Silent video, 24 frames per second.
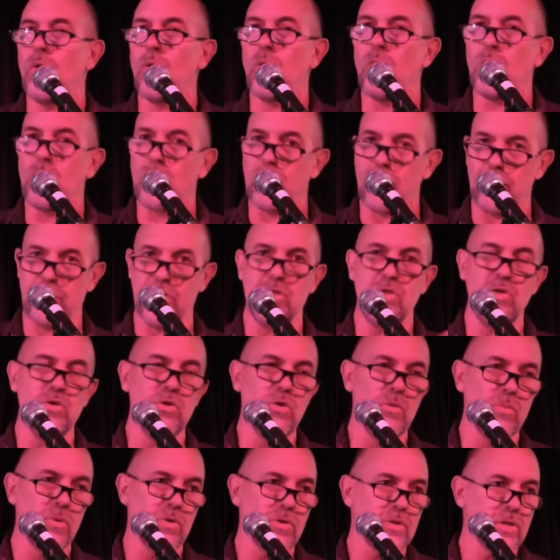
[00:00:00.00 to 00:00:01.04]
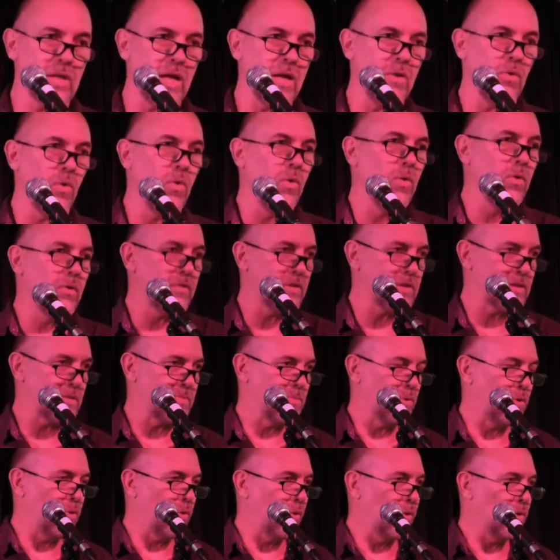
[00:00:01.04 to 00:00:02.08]
all of the numerous and all of the
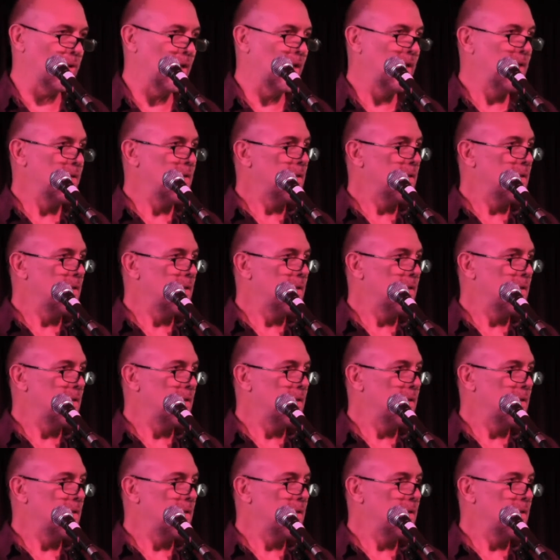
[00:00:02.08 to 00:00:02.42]
small